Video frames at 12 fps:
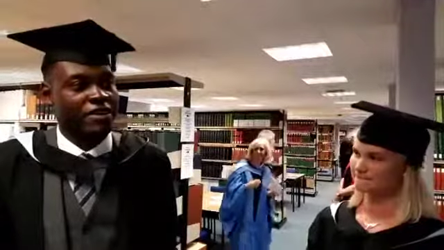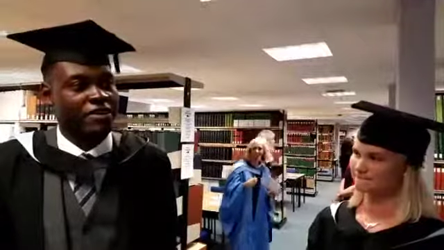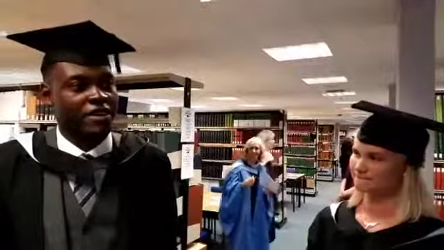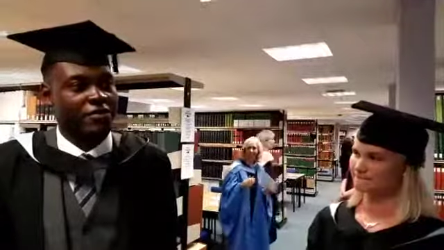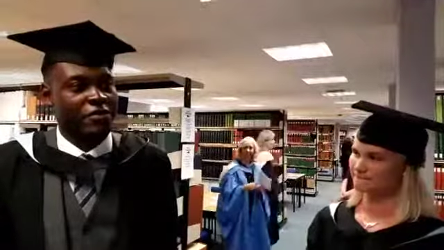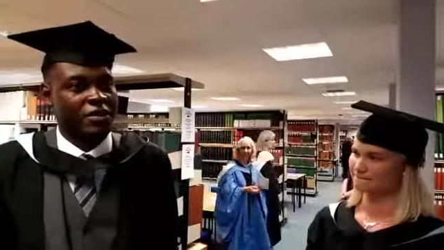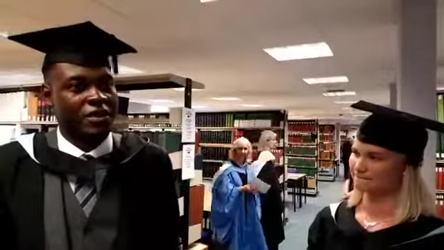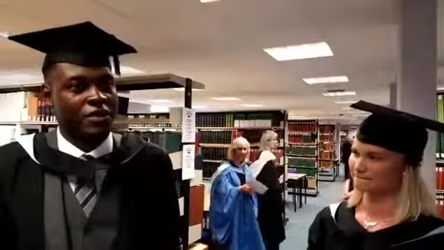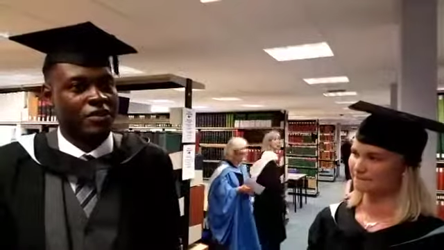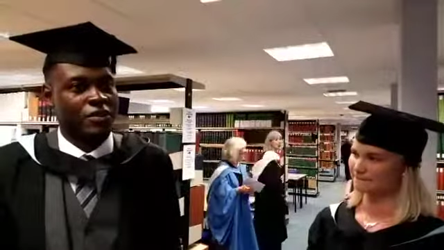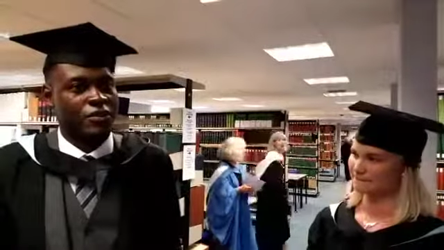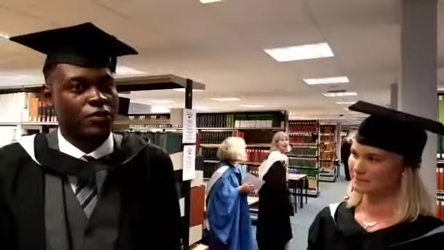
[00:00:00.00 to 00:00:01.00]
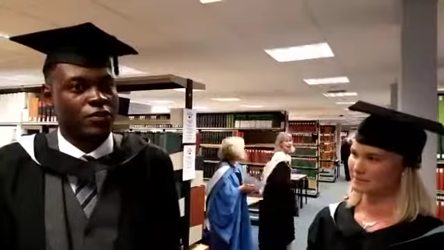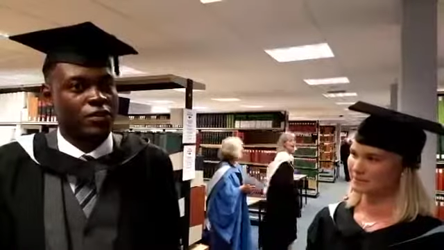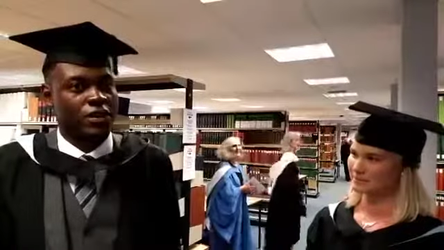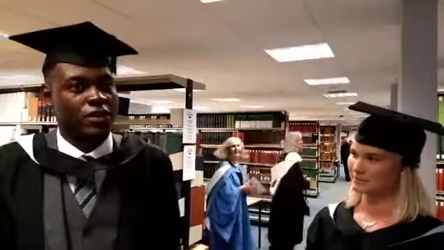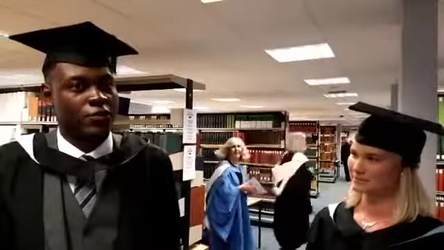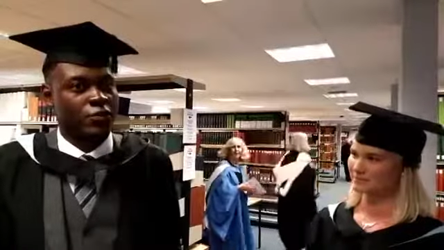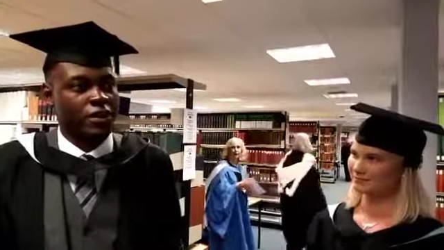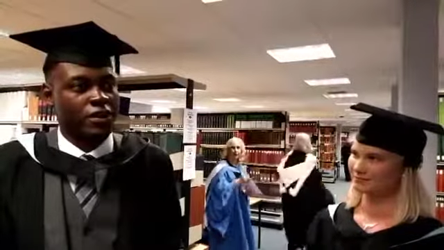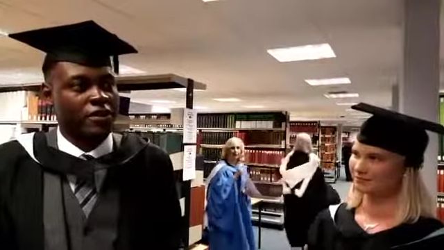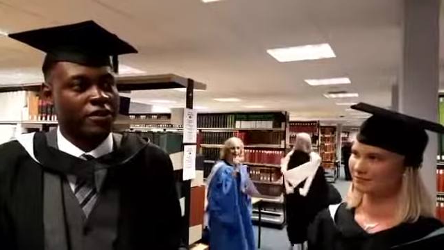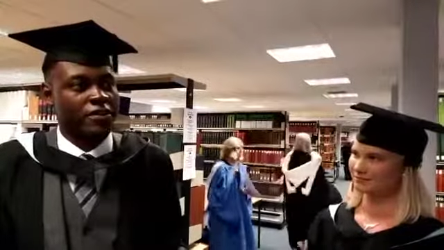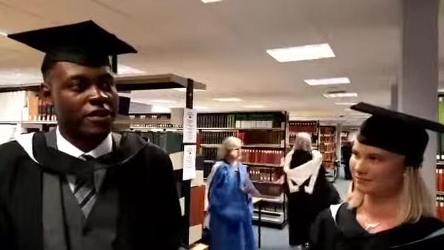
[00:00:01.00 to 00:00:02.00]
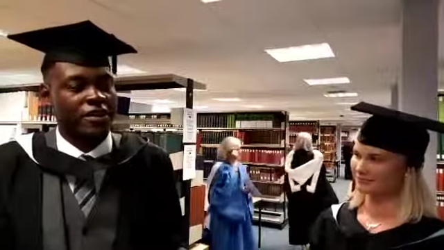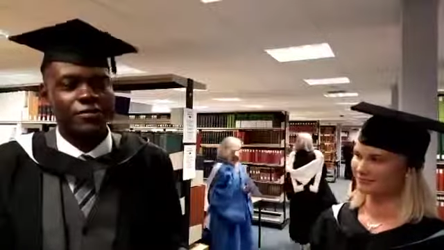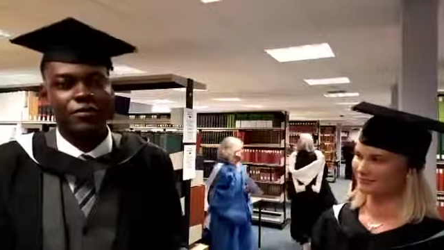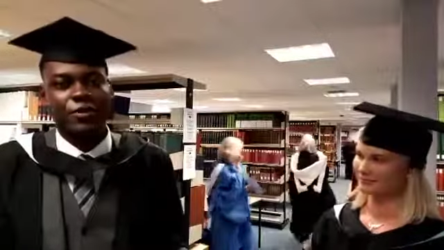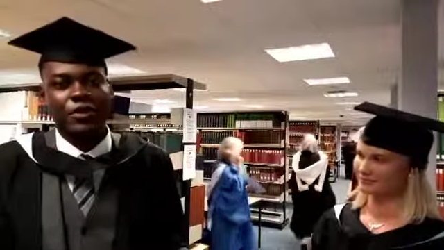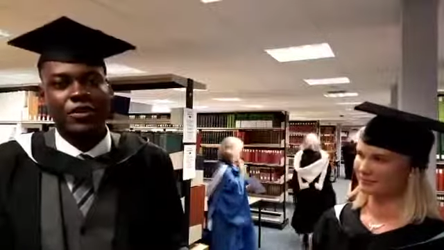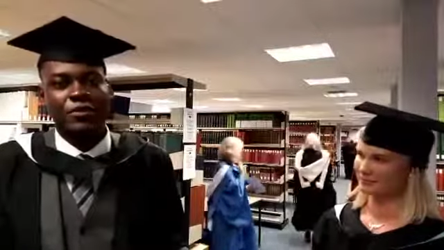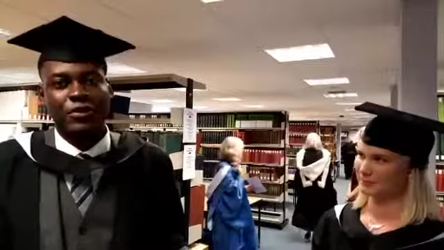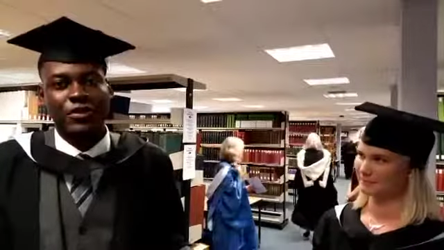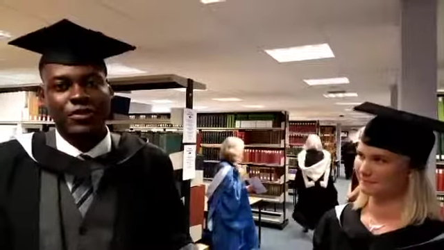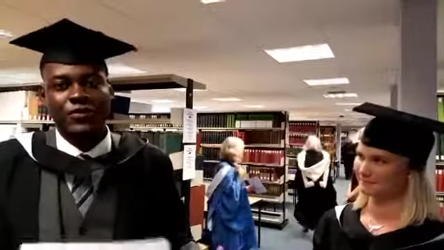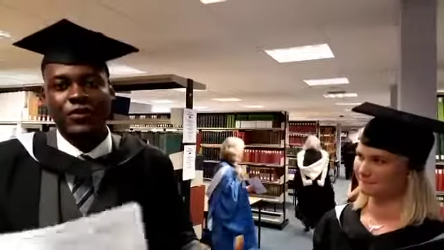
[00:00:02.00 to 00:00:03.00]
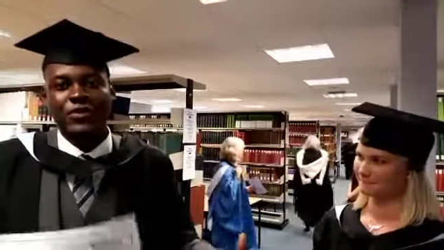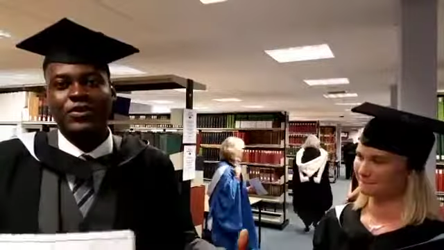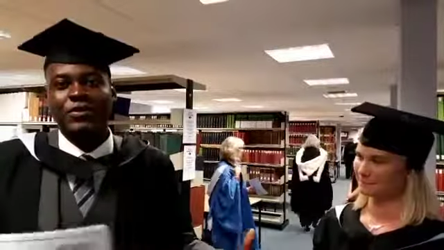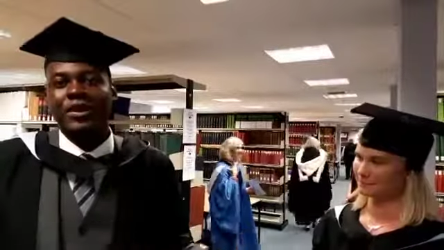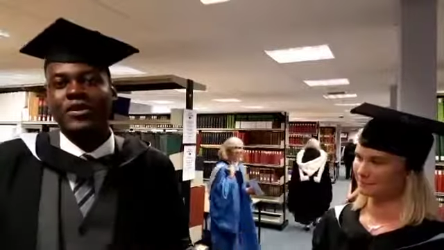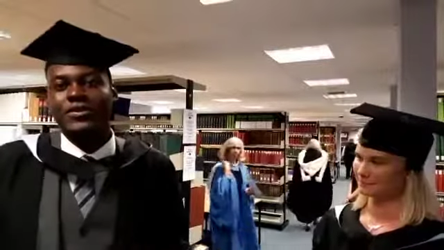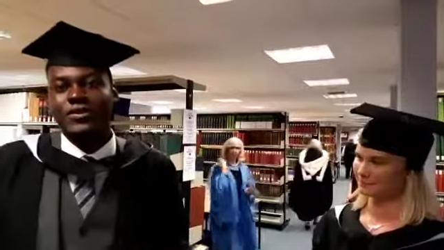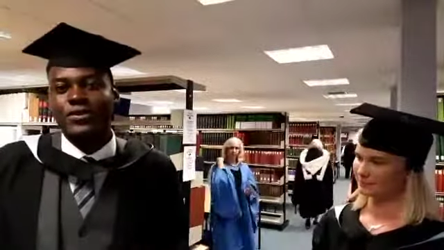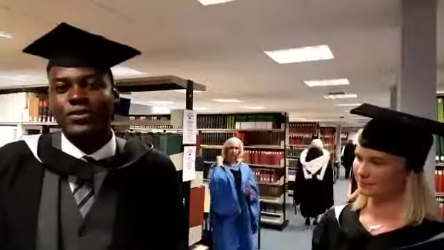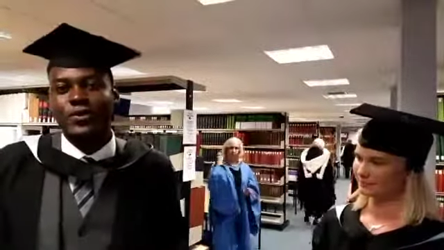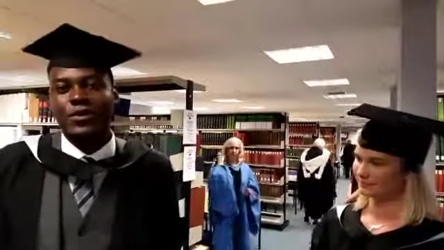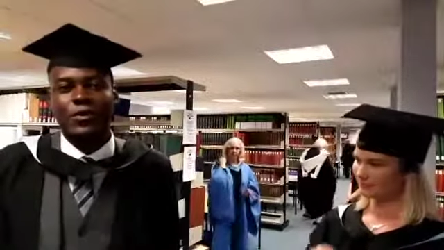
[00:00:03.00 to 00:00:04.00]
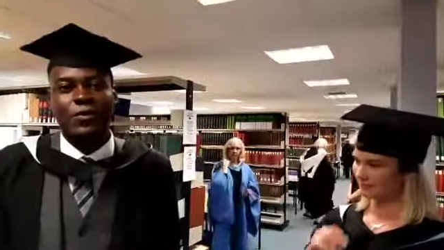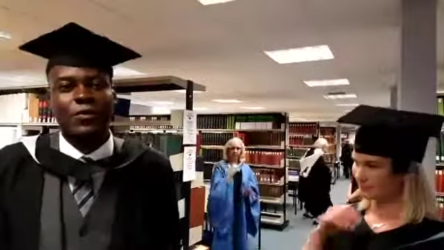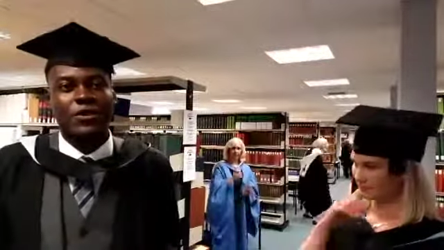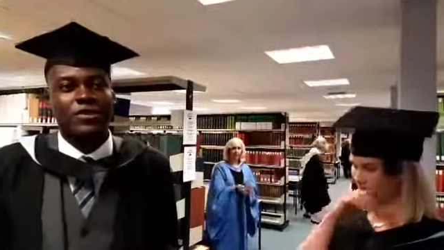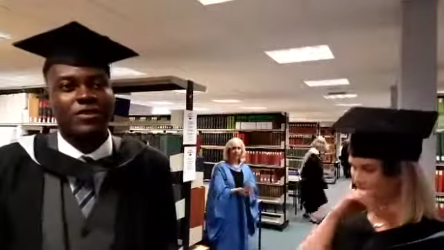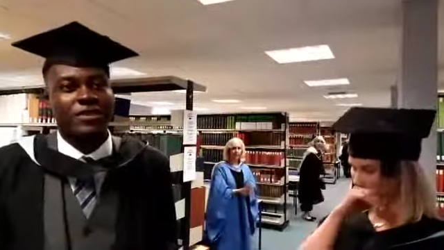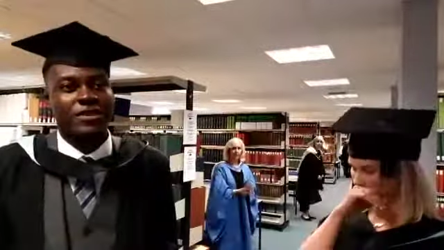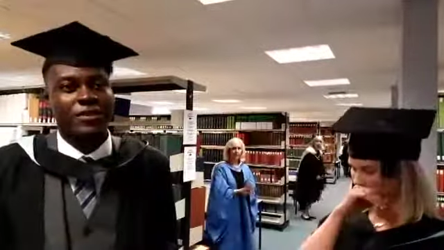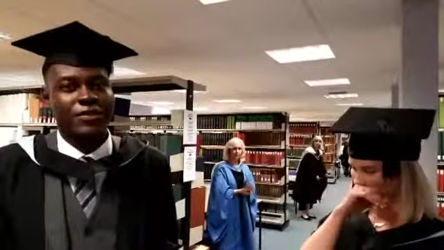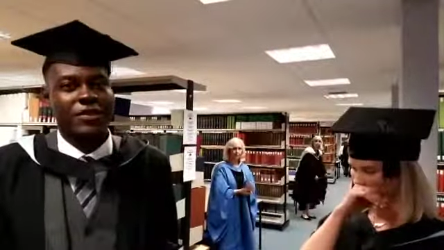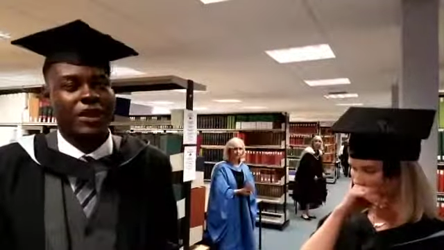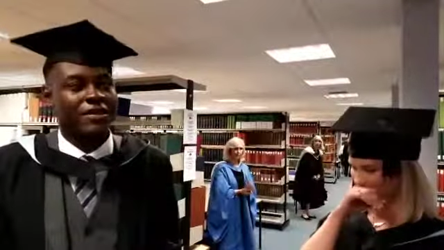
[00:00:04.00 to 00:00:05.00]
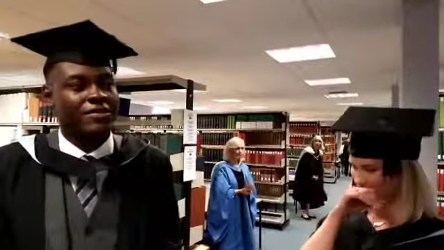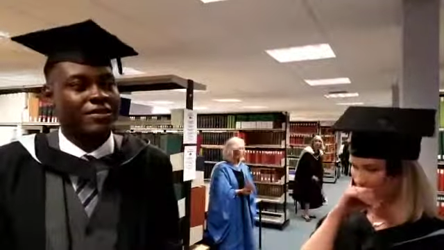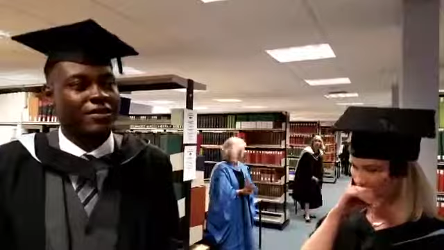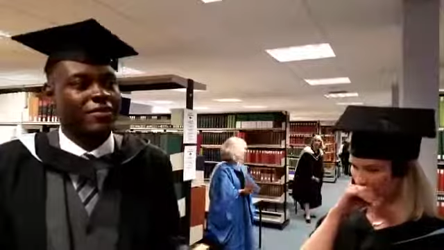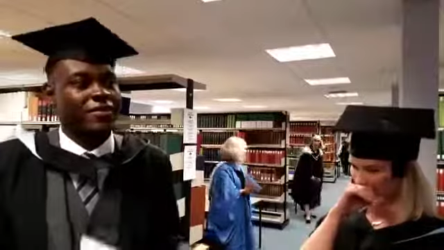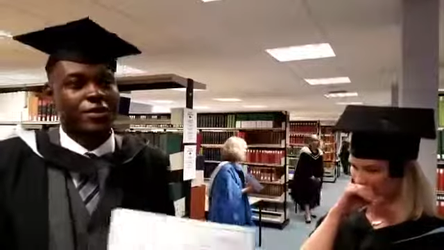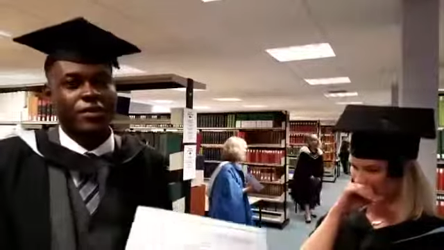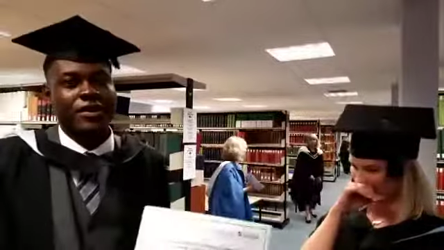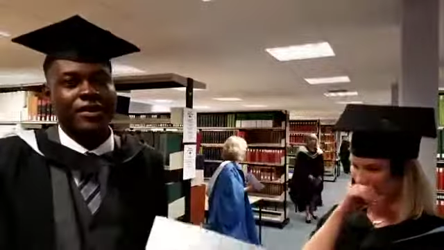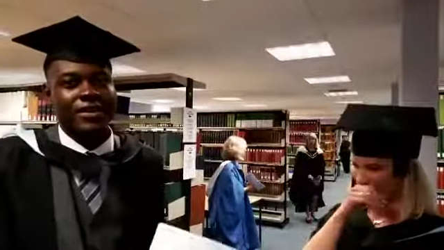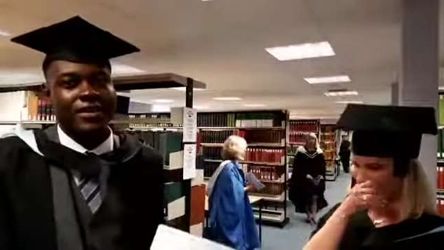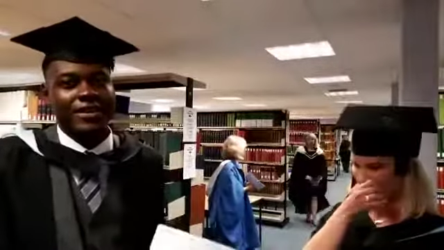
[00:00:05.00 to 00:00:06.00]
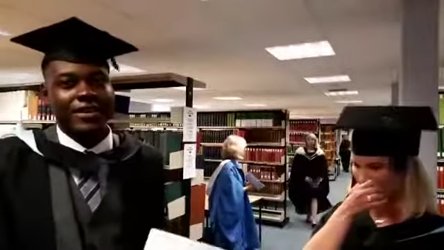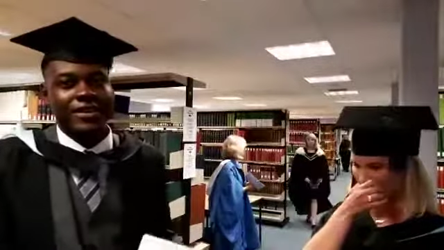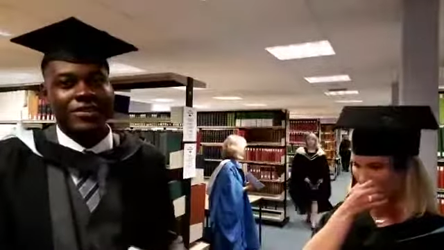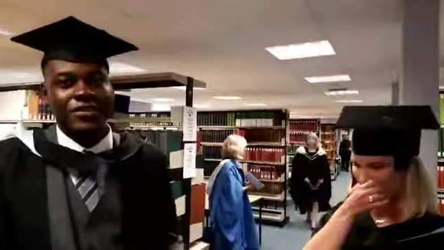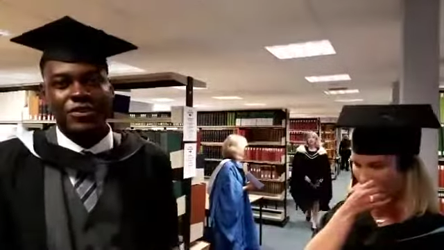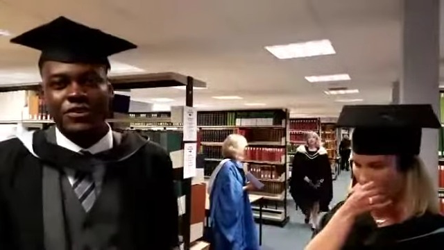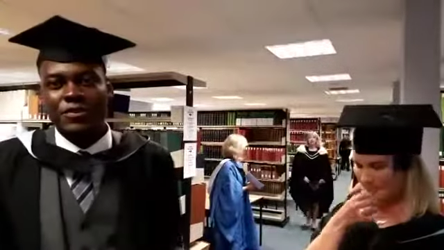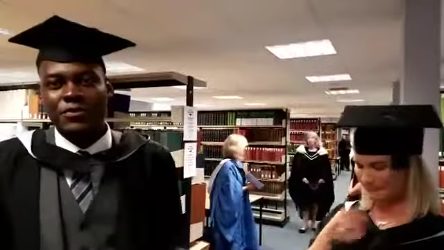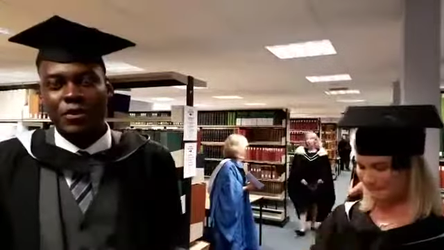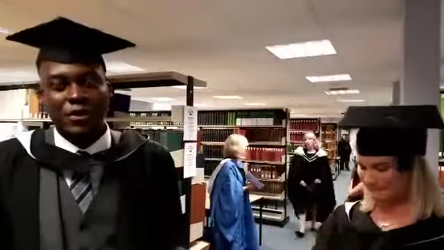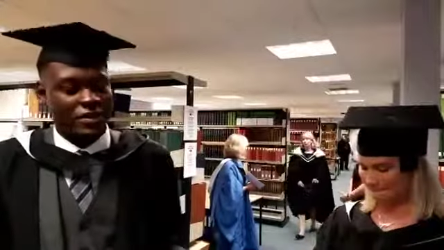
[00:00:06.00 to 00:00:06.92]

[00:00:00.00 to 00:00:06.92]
Speaker 1: kind of been like you know to kind of create a well, you know, put the university on a pedestal, so we are not, we're not just, you know, that Absolutely. third, sort of smallest,